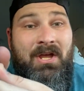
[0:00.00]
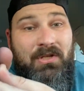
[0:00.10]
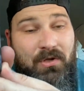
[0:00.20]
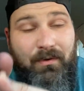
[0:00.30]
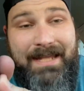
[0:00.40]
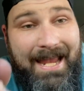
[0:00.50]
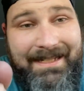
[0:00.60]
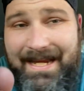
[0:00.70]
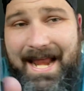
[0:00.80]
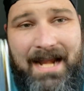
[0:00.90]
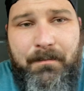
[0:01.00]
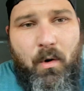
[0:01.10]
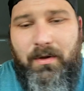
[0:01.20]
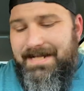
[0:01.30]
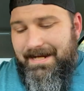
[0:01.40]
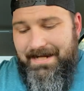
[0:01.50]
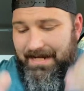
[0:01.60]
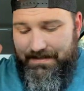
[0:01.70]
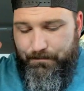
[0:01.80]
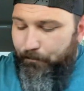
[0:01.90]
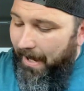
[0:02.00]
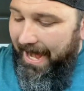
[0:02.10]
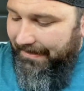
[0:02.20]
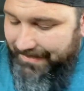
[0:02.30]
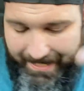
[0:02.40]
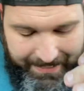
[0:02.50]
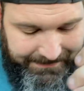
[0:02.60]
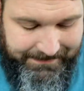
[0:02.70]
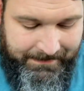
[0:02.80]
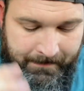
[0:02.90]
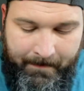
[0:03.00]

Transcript: You can't get any more dead nuts. Bye, Case.